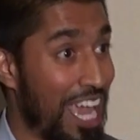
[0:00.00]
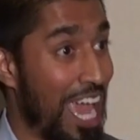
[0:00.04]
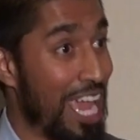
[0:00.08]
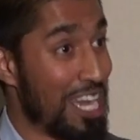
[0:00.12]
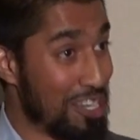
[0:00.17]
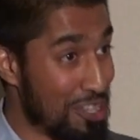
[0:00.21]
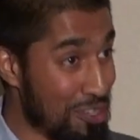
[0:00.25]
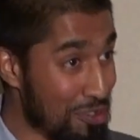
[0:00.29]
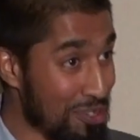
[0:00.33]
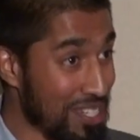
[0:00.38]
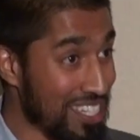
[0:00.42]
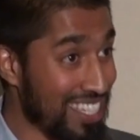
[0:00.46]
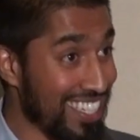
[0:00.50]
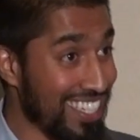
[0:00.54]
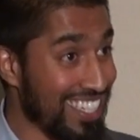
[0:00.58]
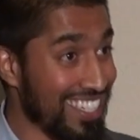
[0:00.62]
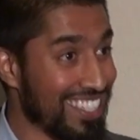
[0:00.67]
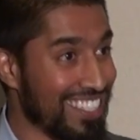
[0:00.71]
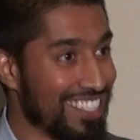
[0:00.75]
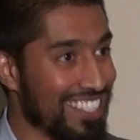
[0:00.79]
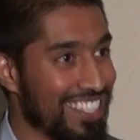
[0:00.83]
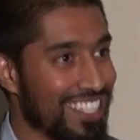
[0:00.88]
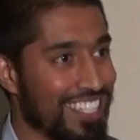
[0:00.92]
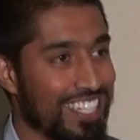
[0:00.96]
and
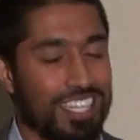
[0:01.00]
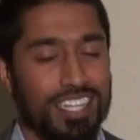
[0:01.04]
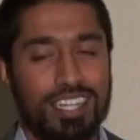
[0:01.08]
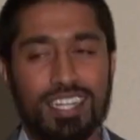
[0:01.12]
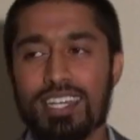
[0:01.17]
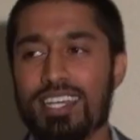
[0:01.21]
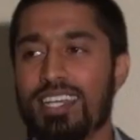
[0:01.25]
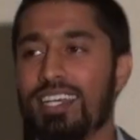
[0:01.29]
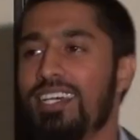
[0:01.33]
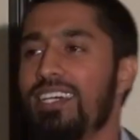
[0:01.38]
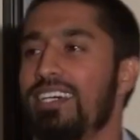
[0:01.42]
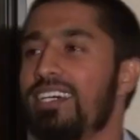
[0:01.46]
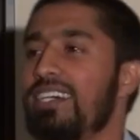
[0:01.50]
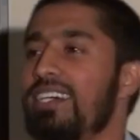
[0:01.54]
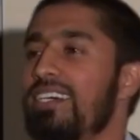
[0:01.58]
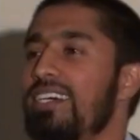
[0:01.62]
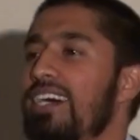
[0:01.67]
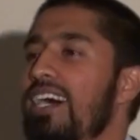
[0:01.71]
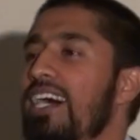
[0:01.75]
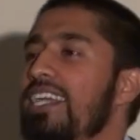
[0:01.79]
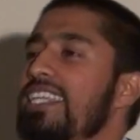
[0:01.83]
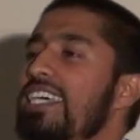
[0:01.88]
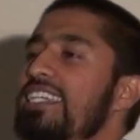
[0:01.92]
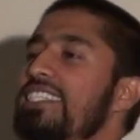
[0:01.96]
unity?
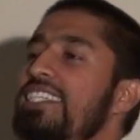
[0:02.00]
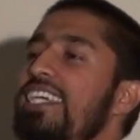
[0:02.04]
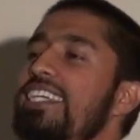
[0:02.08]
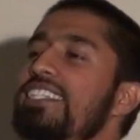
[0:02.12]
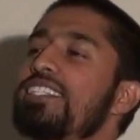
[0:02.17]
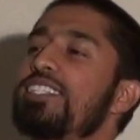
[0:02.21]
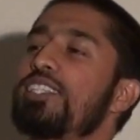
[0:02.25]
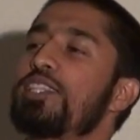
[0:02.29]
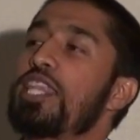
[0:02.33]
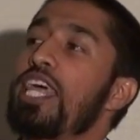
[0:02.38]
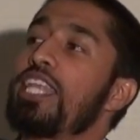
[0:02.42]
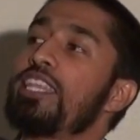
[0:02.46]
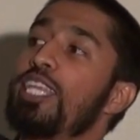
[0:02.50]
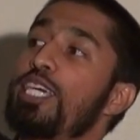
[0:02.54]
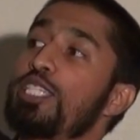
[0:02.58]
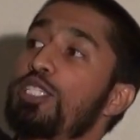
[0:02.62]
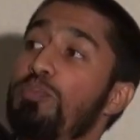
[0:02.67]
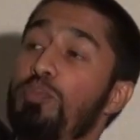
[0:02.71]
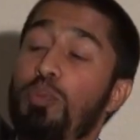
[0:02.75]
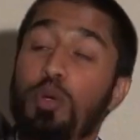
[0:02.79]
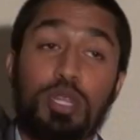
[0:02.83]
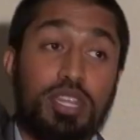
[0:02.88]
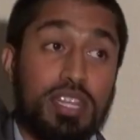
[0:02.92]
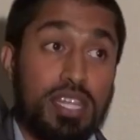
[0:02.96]
Allah says, then
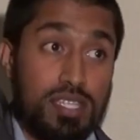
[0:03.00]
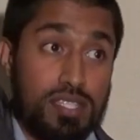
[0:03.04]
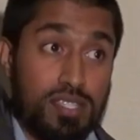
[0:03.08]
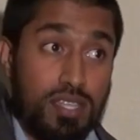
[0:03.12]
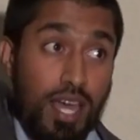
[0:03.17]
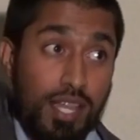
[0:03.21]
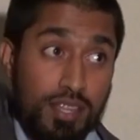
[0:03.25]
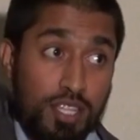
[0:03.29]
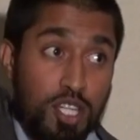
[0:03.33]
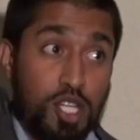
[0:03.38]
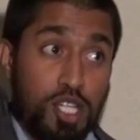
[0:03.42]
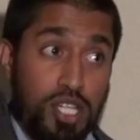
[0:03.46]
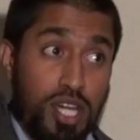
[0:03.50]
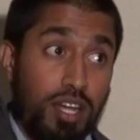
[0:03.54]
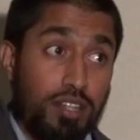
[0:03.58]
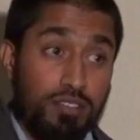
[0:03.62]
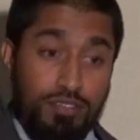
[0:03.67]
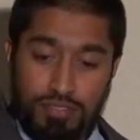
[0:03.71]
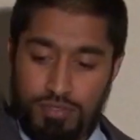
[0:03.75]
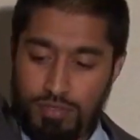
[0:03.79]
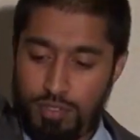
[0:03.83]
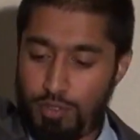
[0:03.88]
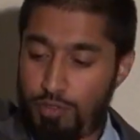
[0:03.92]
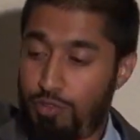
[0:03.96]
let's put this on the
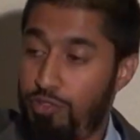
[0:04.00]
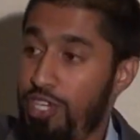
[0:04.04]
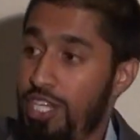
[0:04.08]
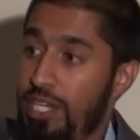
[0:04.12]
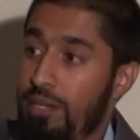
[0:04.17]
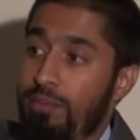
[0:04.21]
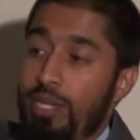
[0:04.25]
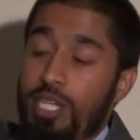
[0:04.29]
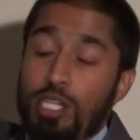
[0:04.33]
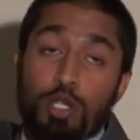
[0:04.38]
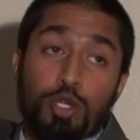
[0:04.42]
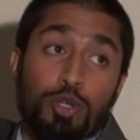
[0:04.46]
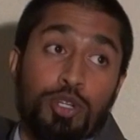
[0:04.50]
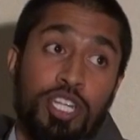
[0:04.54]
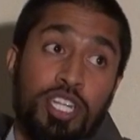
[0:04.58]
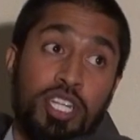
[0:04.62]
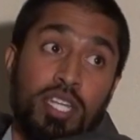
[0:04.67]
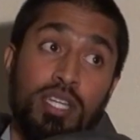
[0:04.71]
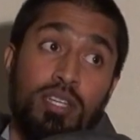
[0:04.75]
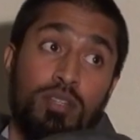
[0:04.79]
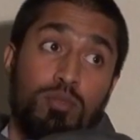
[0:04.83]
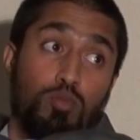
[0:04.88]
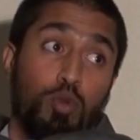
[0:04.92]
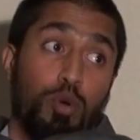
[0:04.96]
shelf. Freedom and
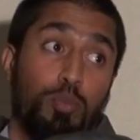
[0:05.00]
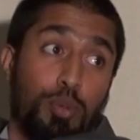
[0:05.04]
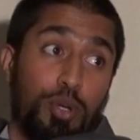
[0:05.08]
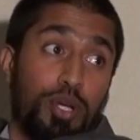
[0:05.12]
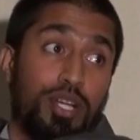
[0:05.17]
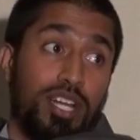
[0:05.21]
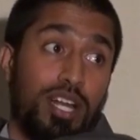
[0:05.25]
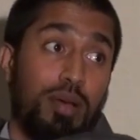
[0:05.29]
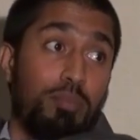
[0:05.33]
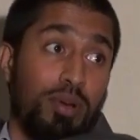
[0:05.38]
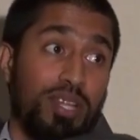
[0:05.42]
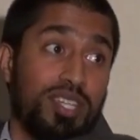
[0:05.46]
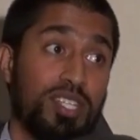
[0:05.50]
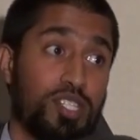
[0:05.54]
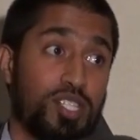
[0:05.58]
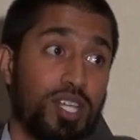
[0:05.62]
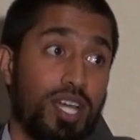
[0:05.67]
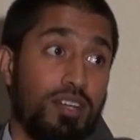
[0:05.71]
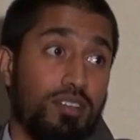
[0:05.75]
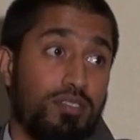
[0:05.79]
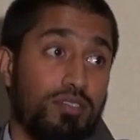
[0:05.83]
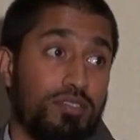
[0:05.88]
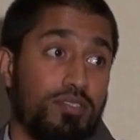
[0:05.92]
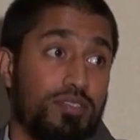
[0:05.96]
unity, we'll put it up on the
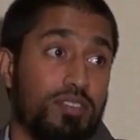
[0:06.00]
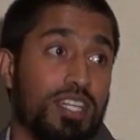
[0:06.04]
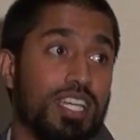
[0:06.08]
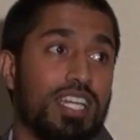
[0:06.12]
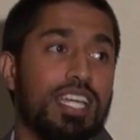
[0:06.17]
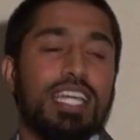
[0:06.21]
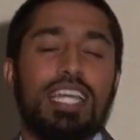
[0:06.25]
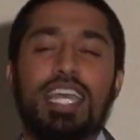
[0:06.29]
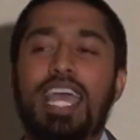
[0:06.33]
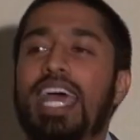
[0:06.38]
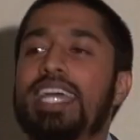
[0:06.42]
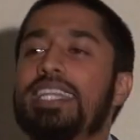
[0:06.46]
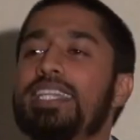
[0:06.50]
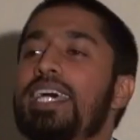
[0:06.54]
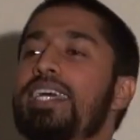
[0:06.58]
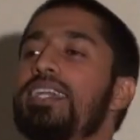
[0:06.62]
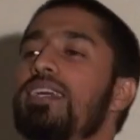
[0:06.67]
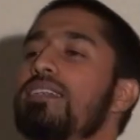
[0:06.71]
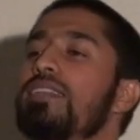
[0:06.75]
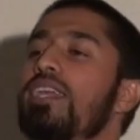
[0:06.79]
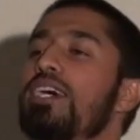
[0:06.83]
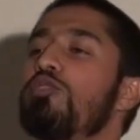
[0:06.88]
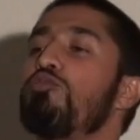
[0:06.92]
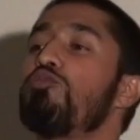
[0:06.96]
shelf. And then
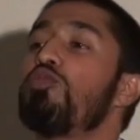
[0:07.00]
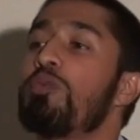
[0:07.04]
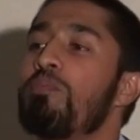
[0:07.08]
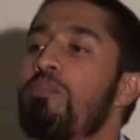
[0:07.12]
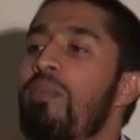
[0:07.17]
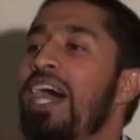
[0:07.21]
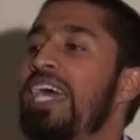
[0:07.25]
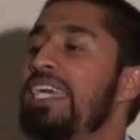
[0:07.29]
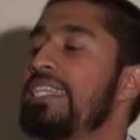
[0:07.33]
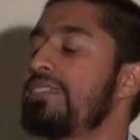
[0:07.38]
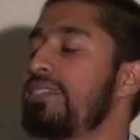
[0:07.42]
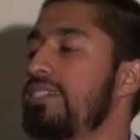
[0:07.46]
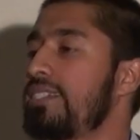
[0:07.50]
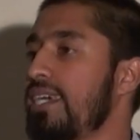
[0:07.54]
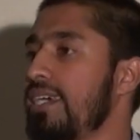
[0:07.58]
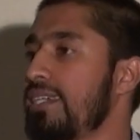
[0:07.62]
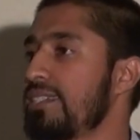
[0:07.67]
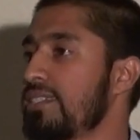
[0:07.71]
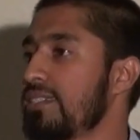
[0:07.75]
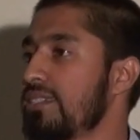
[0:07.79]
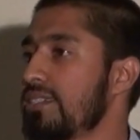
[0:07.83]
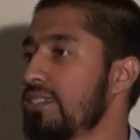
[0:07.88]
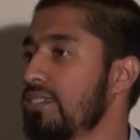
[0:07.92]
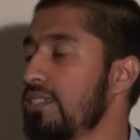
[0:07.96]
Allah reminds
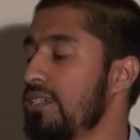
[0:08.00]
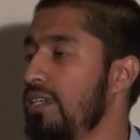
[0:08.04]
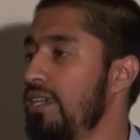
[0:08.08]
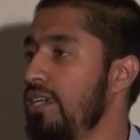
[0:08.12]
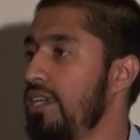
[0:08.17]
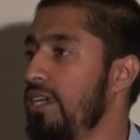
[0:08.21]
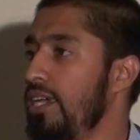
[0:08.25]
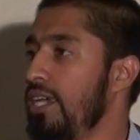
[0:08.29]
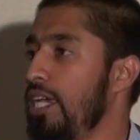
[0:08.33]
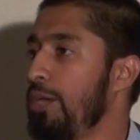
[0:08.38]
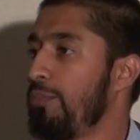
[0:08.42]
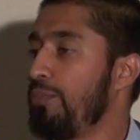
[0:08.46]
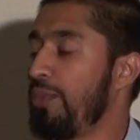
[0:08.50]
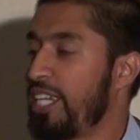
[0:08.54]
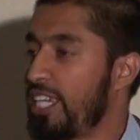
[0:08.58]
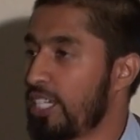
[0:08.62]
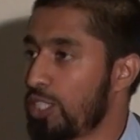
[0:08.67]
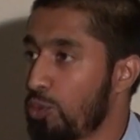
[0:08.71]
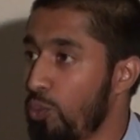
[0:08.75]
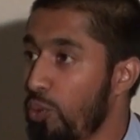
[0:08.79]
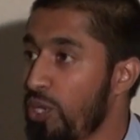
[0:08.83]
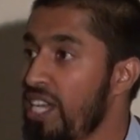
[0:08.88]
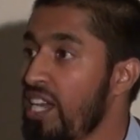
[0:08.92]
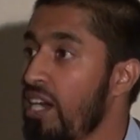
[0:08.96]
us.
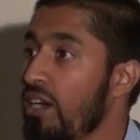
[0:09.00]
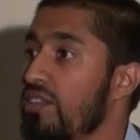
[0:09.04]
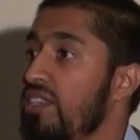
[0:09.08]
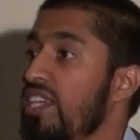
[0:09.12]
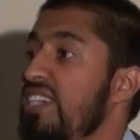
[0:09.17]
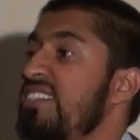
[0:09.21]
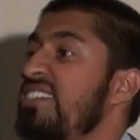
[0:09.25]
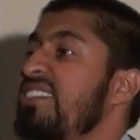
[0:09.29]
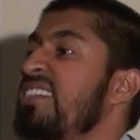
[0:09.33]
Because we are the